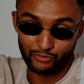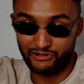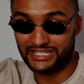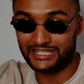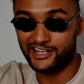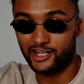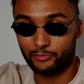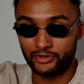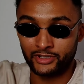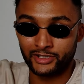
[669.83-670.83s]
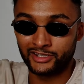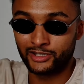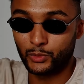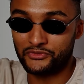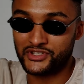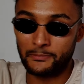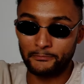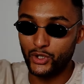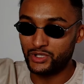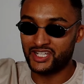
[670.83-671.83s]
rigged it up with some
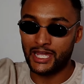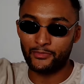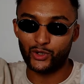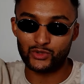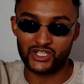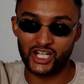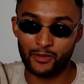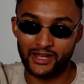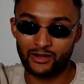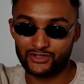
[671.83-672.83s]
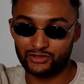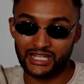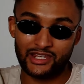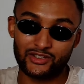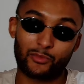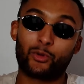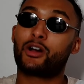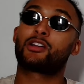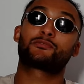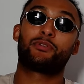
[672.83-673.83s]
moody chemicals to come out, so Daniel
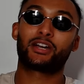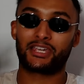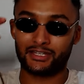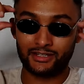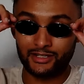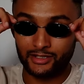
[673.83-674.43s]
Dubois' bugging,